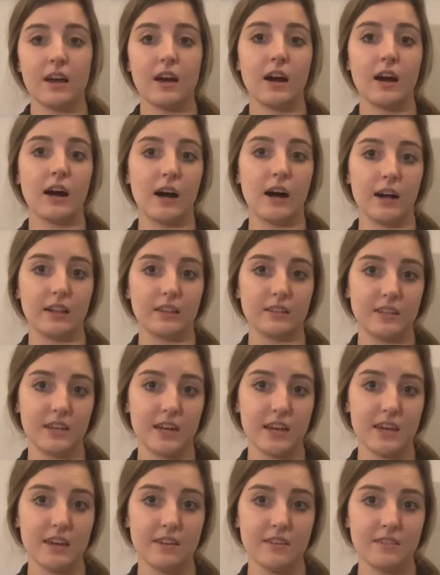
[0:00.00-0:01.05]
holiday,
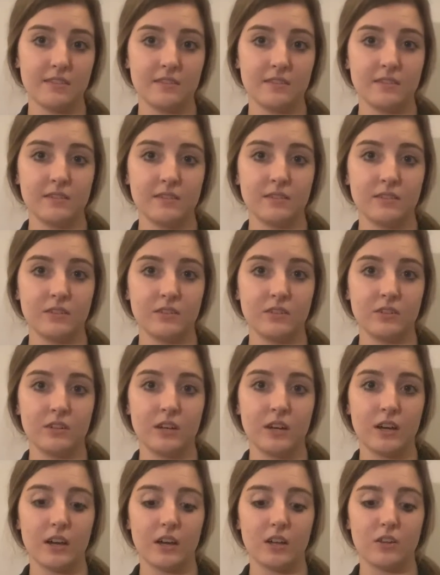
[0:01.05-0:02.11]

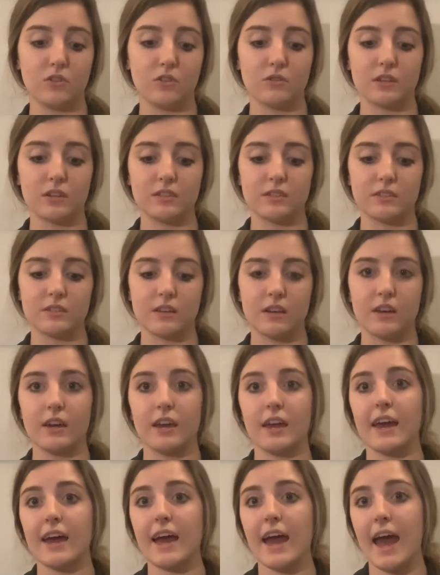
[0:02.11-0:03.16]
and you can say
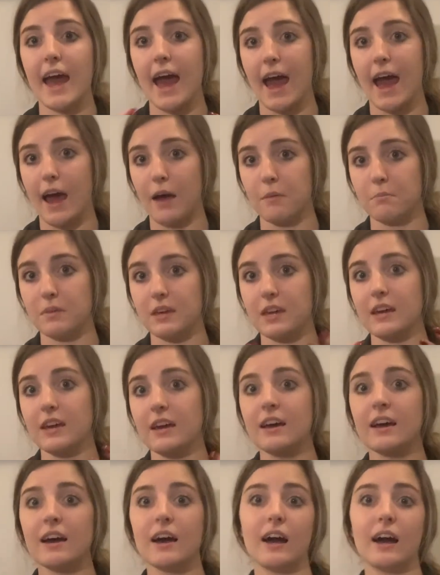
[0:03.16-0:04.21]
happy
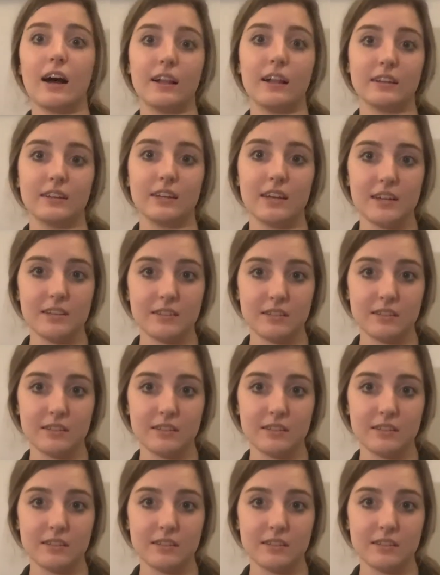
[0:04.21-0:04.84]
holidays,